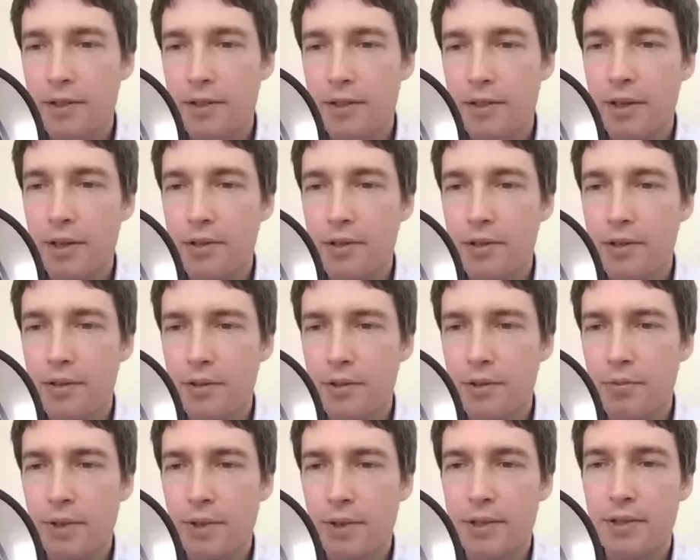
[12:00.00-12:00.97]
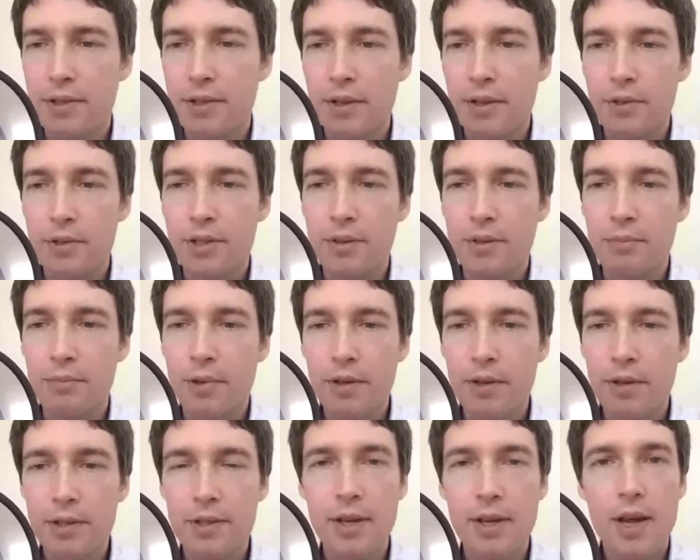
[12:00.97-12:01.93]
migration to Rust done or is it in
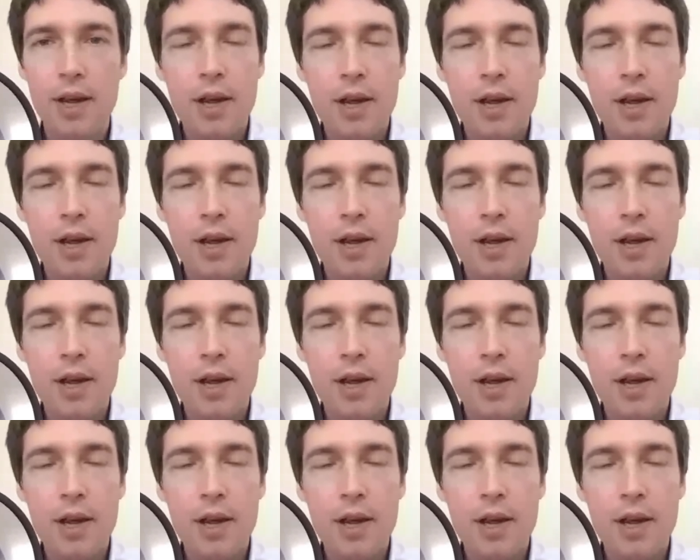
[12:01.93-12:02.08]
progress?